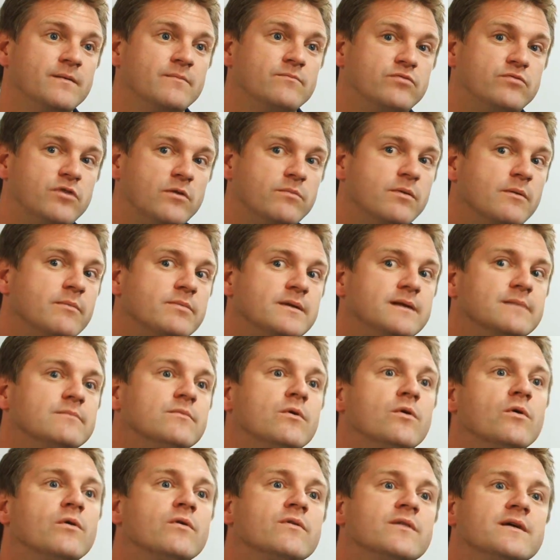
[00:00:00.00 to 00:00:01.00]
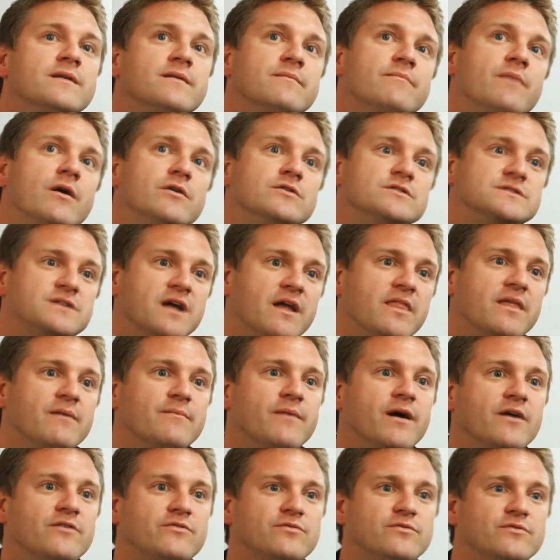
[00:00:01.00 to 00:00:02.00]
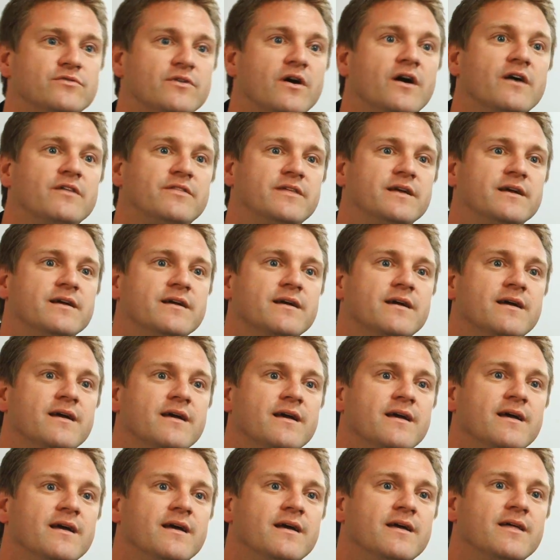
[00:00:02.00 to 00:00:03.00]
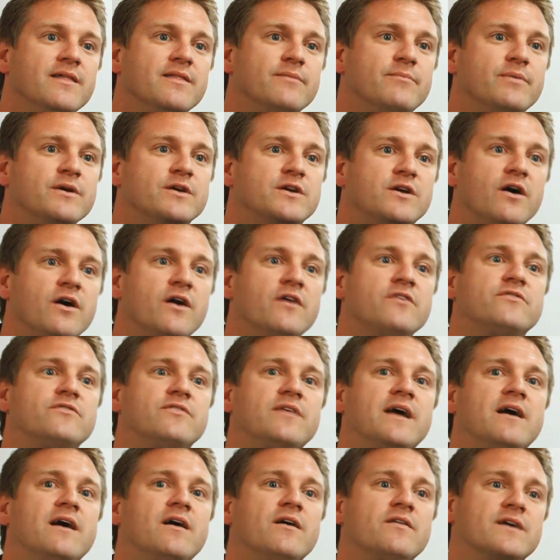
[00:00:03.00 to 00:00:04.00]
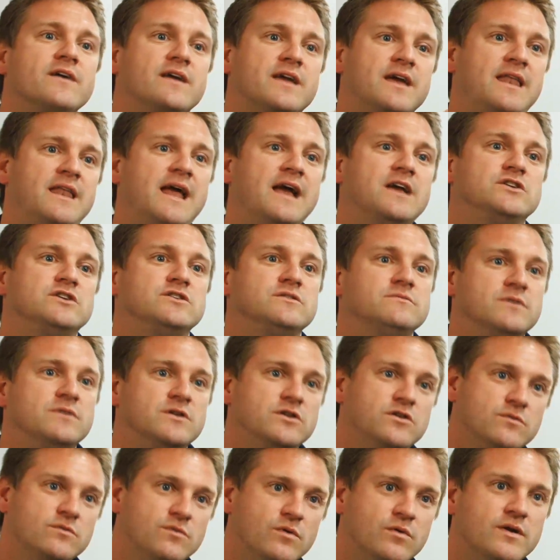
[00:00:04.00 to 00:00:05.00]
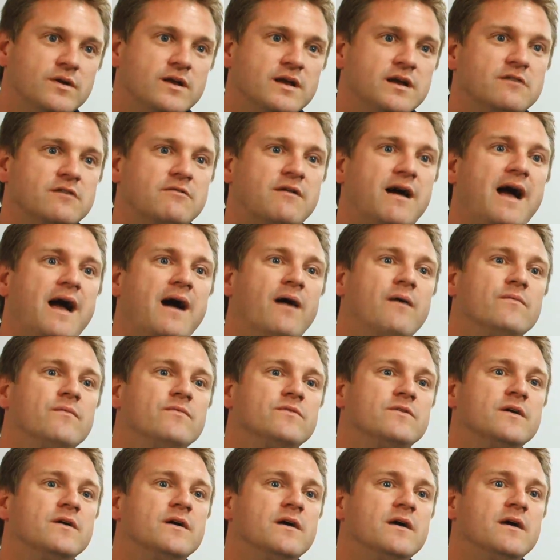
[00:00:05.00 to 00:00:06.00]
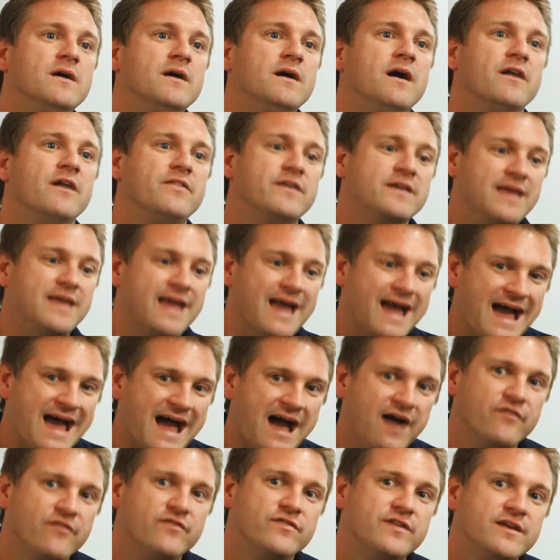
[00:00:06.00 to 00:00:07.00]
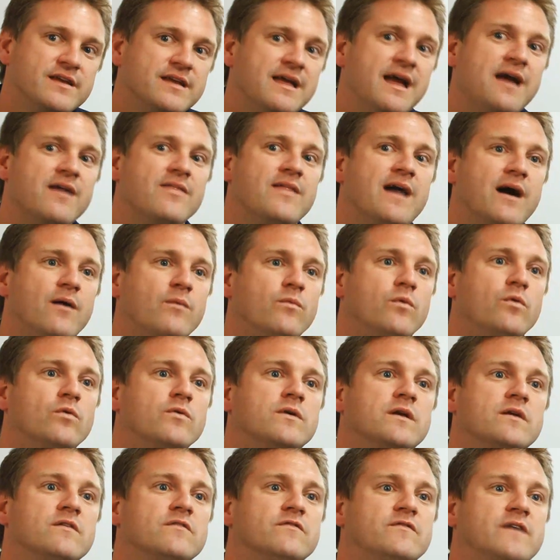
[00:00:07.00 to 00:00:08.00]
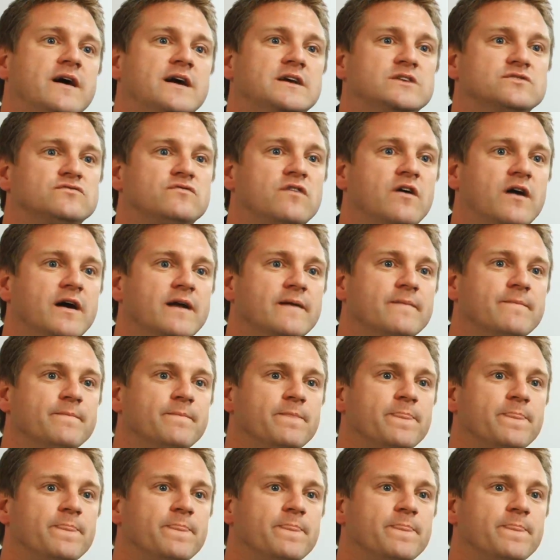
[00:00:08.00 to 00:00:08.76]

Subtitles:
Probably more than most other muscles, I think. Because they are the connection when you're walking around, I think you have to get that walking phase right.